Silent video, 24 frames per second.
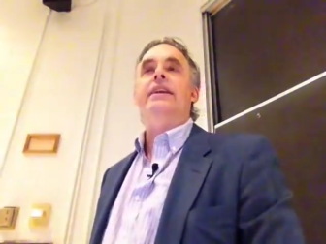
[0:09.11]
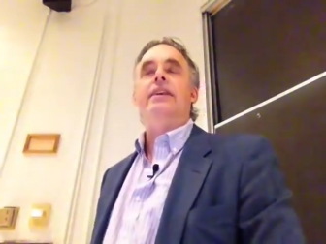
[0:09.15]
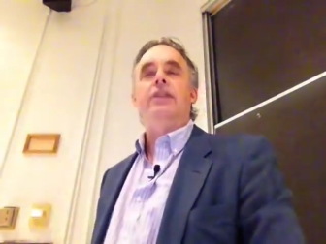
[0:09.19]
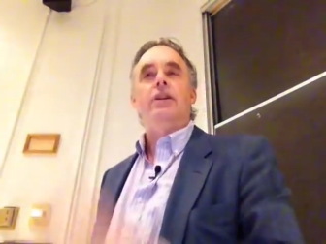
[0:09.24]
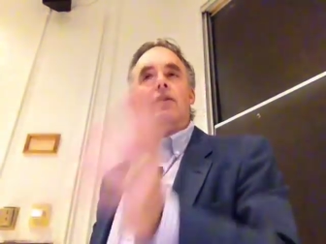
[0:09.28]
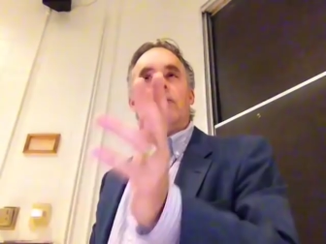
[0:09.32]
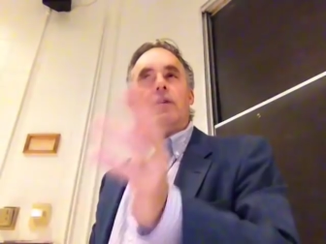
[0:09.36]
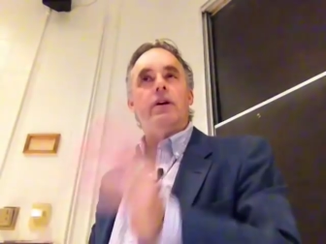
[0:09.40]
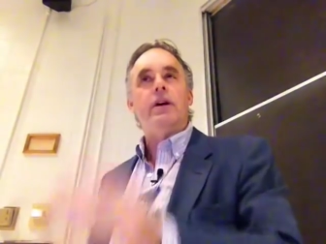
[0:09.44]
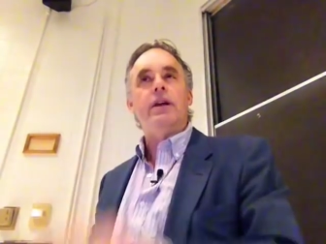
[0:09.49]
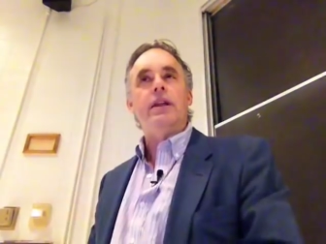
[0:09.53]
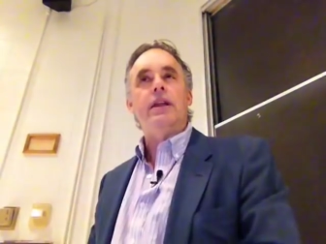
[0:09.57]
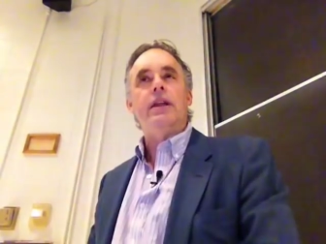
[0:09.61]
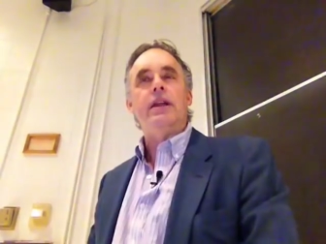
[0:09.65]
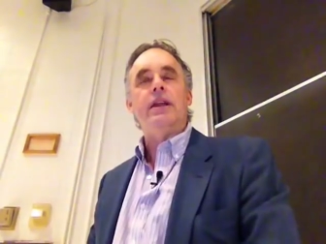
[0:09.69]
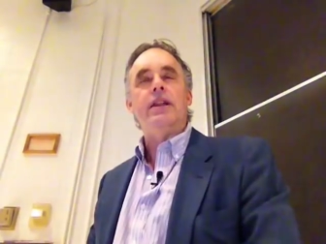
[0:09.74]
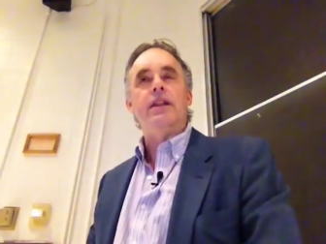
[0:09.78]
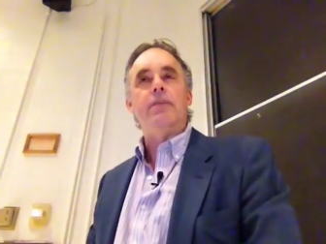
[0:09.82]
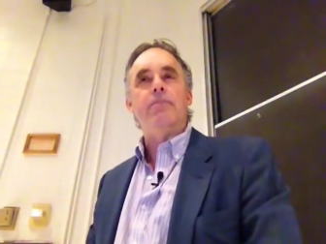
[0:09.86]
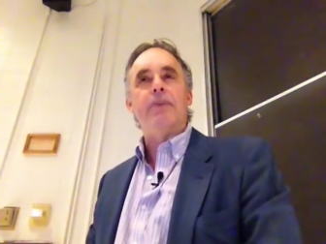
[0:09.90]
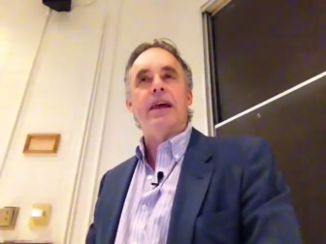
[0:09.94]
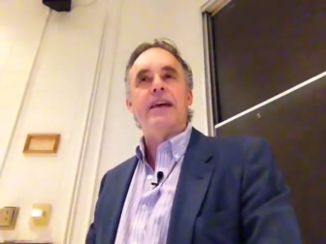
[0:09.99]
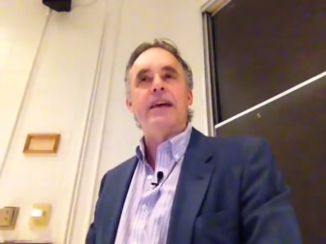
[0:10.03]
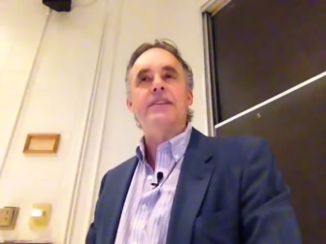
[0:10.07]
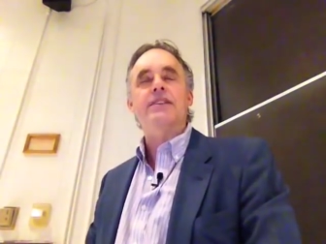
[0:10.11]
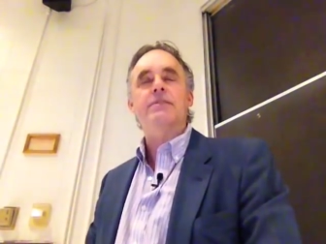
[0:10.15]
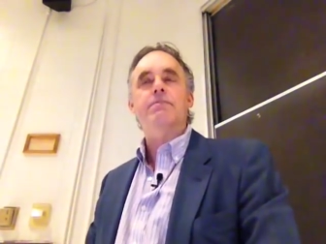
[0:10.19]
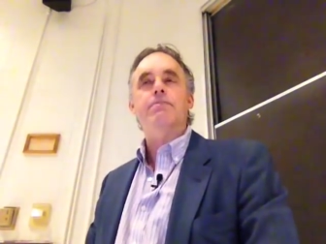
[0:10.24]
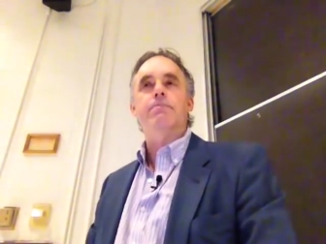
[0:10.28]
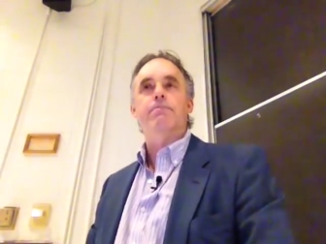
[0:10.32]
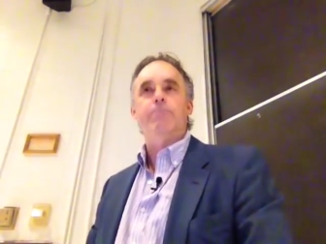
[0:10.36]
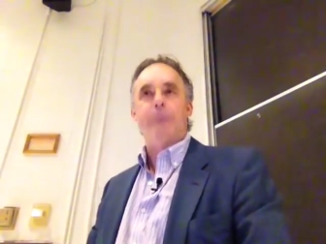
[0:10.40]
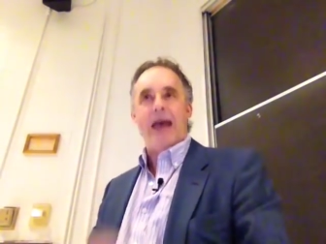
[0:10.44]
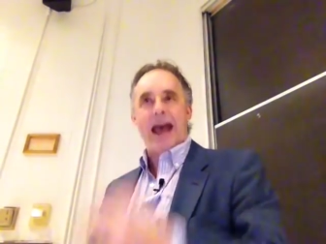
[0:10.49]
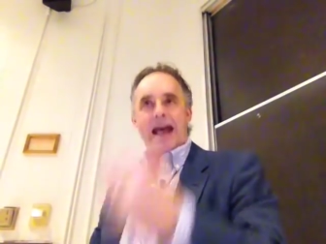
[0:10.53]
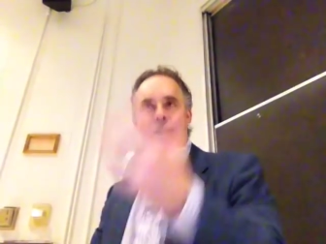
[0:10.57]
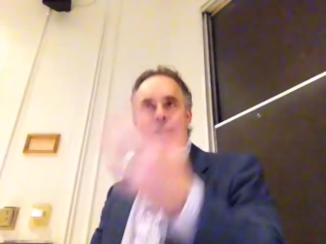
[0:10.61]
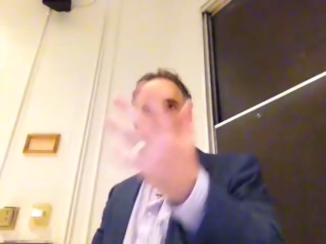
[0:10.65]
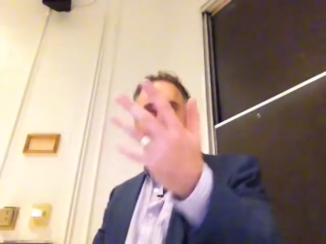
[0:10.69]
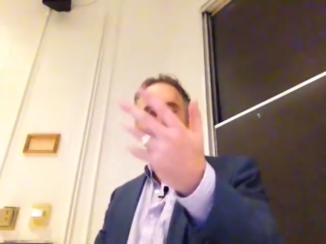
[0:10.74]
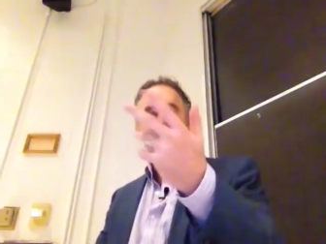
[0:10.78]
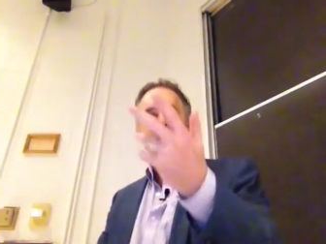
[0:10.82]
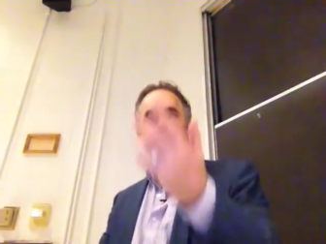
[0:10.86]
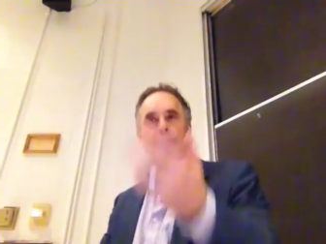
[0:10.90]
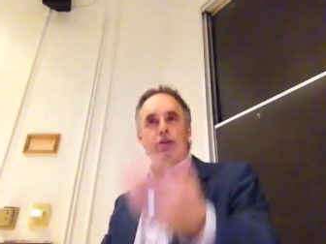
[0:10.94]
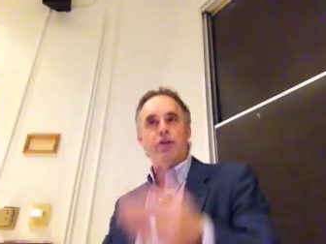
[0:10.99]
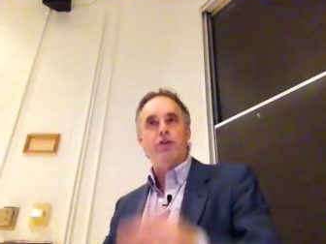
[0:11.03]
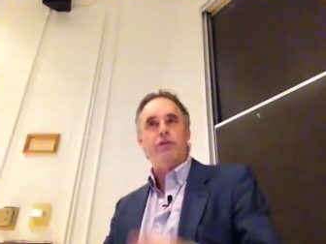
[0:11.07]
You know, in the best
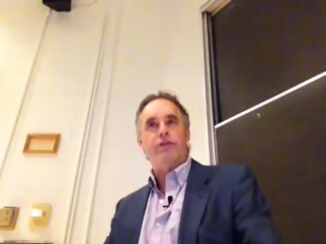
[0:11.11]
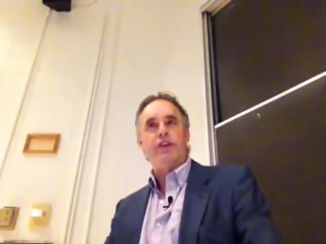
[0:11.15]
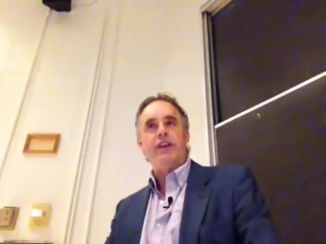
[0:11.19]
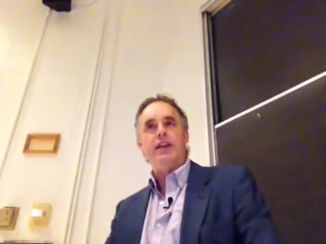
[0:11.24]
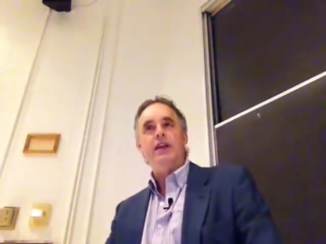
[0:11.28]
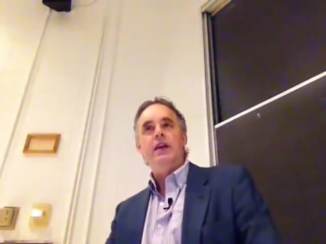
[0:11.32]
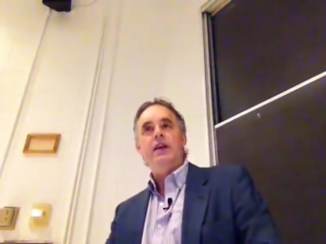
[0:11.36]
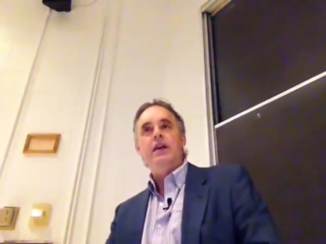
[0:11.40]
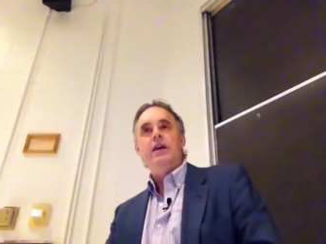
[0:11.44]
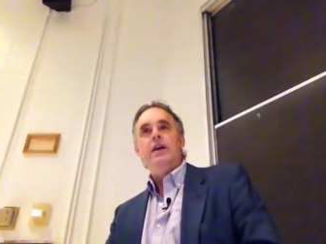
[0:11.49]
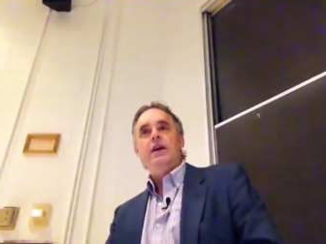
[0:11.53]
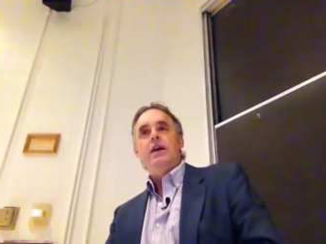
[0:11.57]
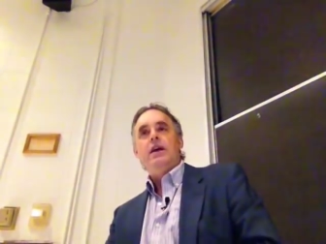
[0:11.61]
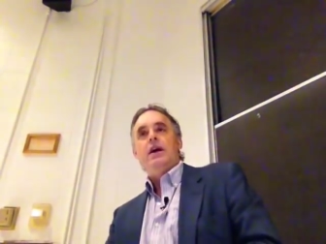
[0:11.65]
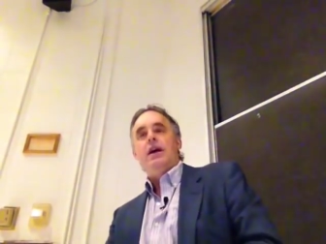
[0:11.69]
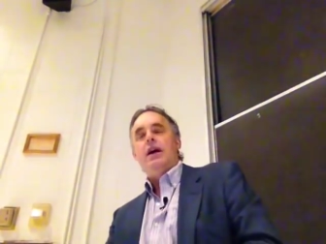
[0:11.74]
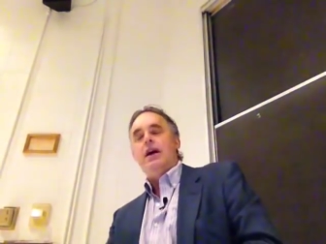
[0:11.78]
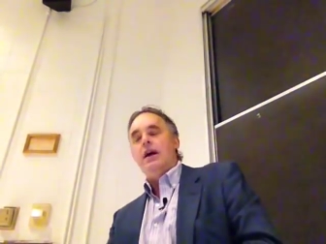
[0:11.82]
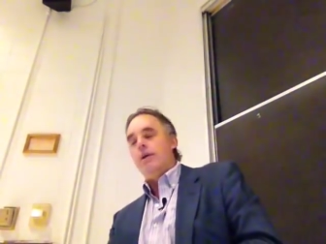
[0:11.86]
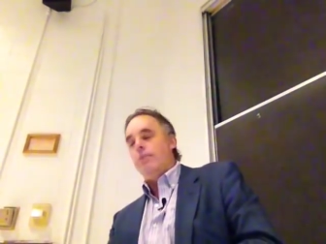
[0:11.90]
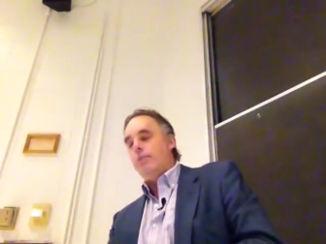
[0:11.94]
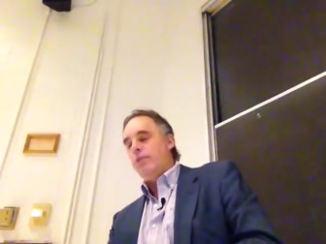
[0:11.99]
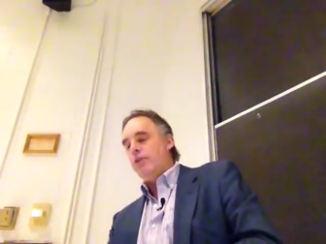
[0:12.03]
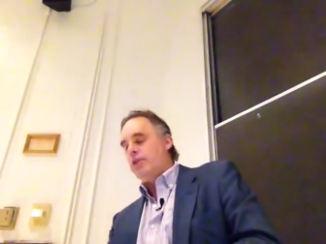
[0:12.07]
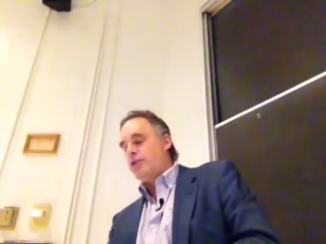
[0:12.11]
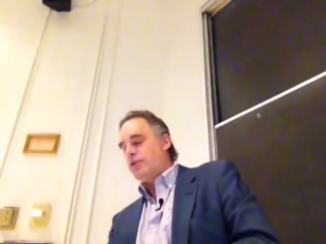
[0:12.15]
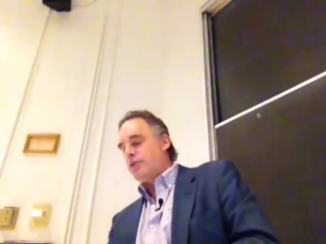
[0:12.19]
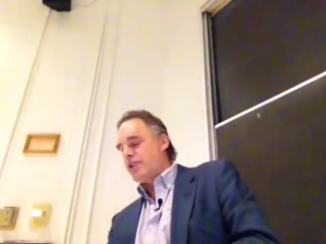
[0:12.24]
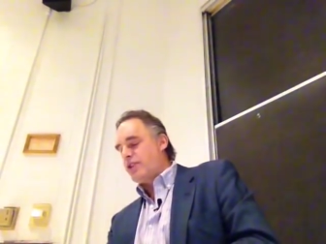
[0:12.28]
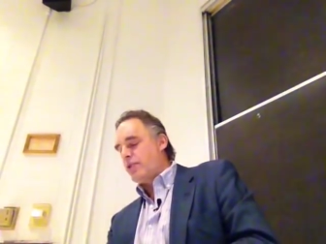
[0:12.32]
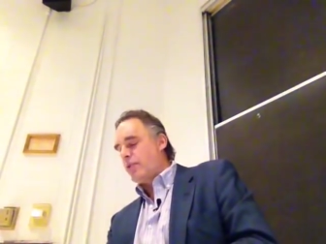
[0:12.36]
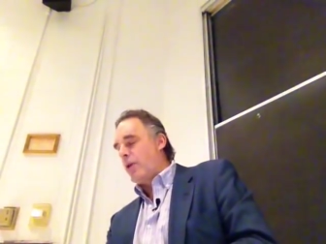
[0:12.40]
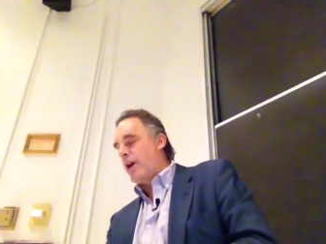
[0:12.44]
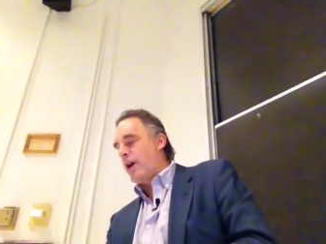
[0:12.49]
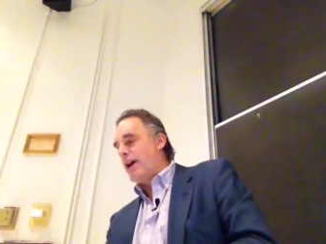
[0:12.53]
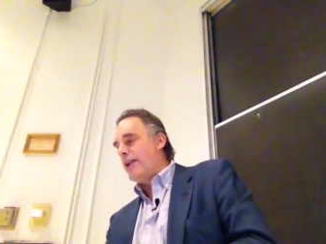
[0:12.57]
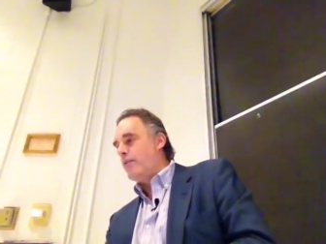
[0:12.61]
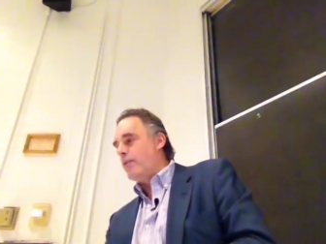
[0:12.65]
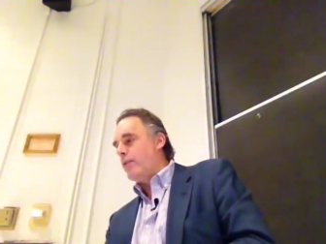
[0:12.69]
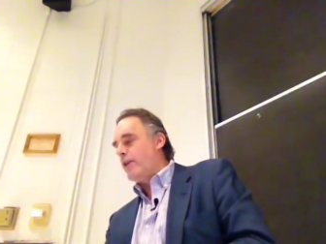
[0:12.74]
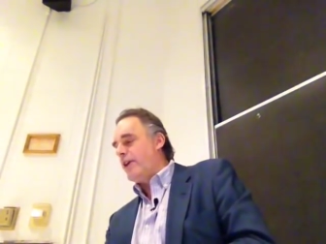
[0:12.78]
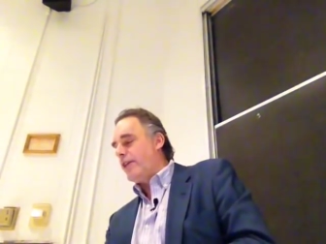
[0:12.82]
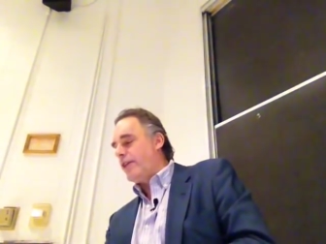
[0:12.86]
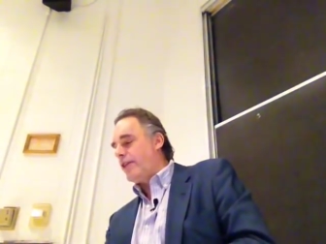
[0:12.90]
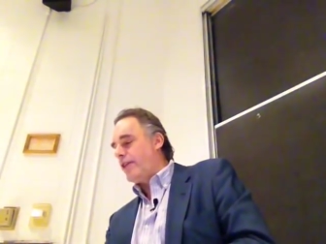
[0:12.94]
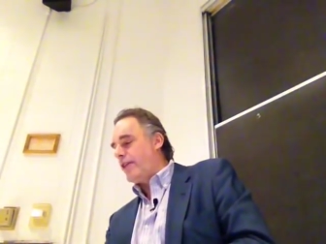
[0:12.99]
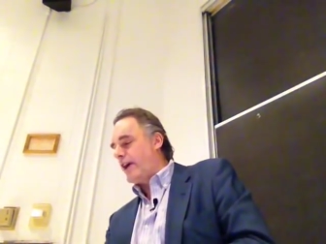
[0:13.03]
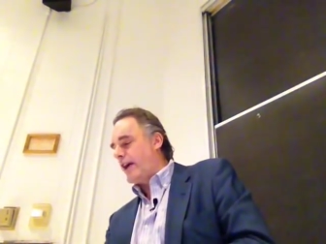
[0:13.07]
Batman movie, um, which was the one
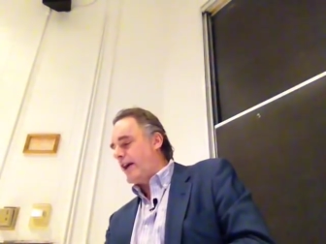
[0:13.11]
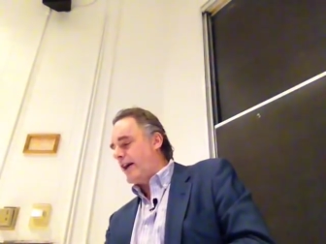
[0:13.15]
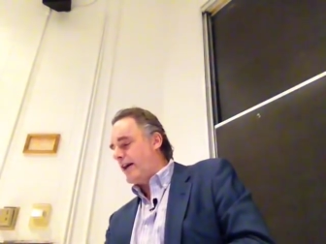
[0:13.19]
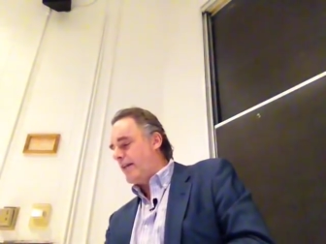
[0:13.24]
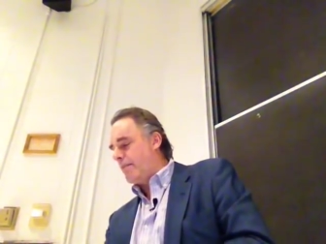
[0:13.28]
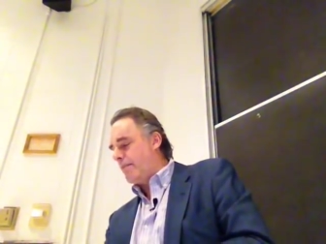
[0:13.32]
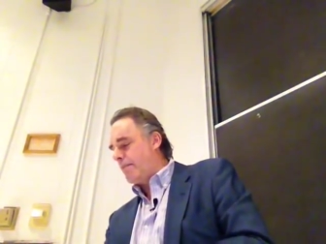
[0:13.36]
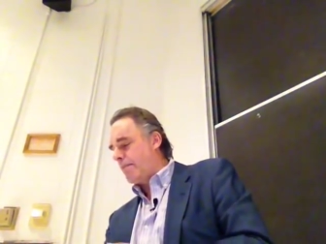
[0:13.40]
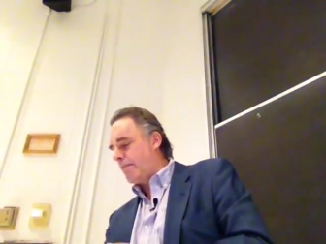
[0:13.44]
with, uh,